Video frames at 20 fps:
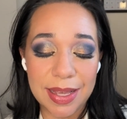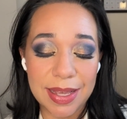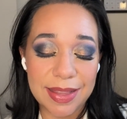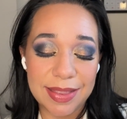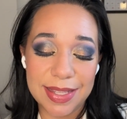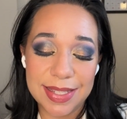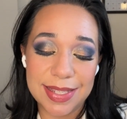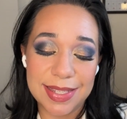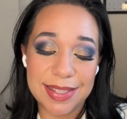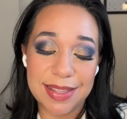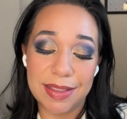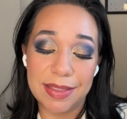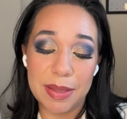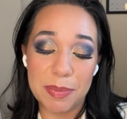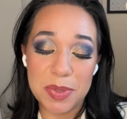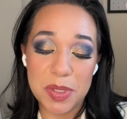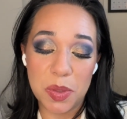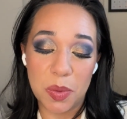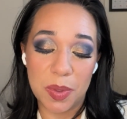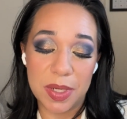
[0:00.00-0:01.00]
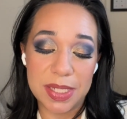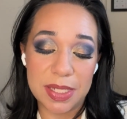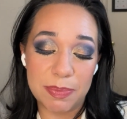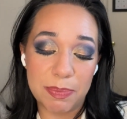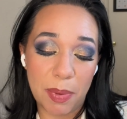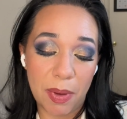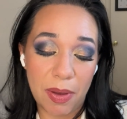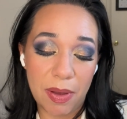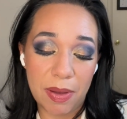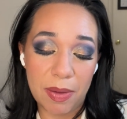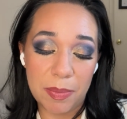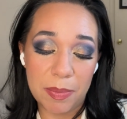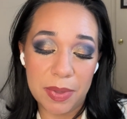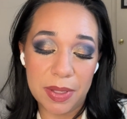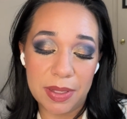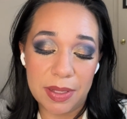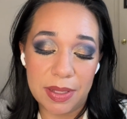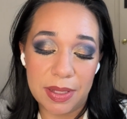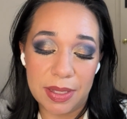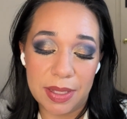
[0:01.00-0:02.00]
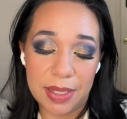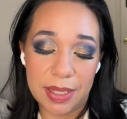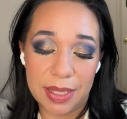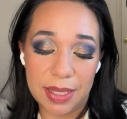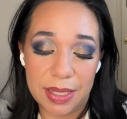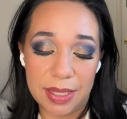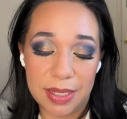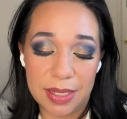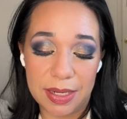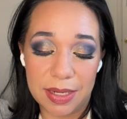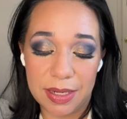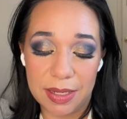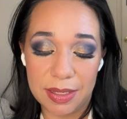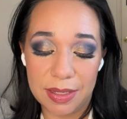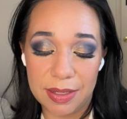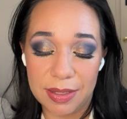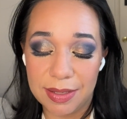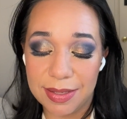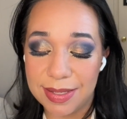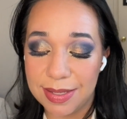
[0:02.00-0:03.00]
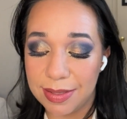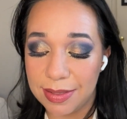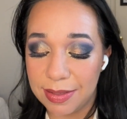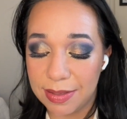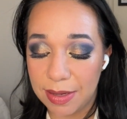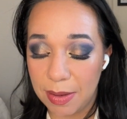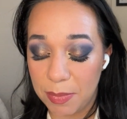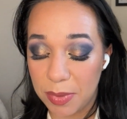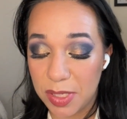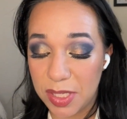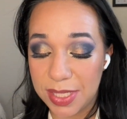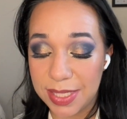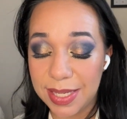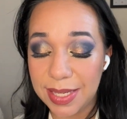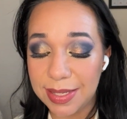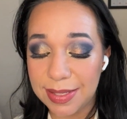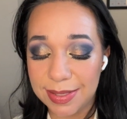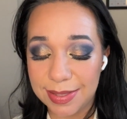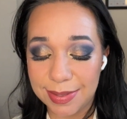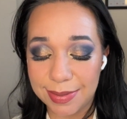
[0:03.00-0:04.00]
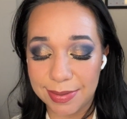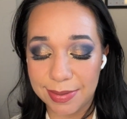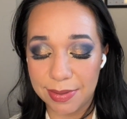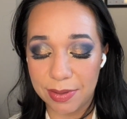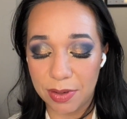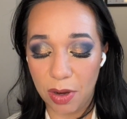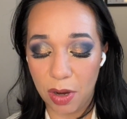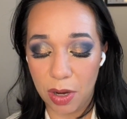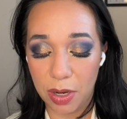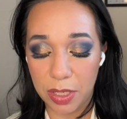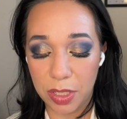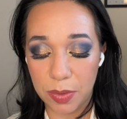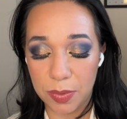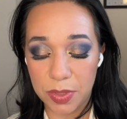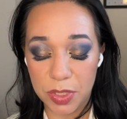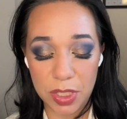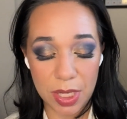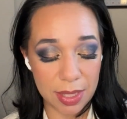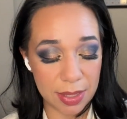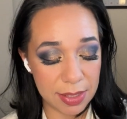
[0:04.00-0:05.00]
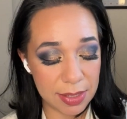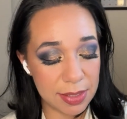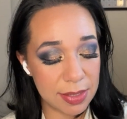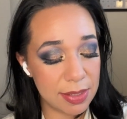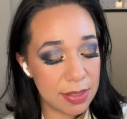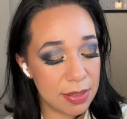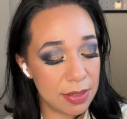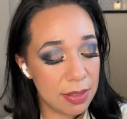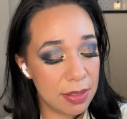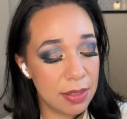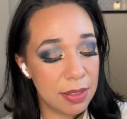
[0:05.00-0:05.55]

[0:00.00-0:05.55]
This is the Lip Stories Balm in number 6. Are You Jealous?